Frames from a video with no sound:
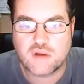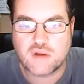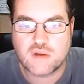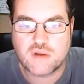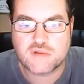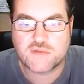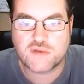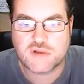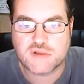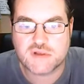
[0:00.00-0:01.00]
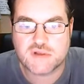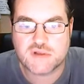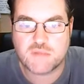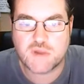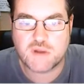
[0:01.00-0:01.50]
Let's find
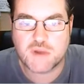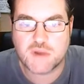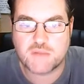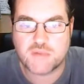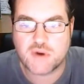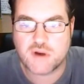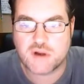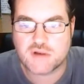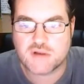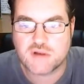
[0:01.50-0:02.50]
something about product.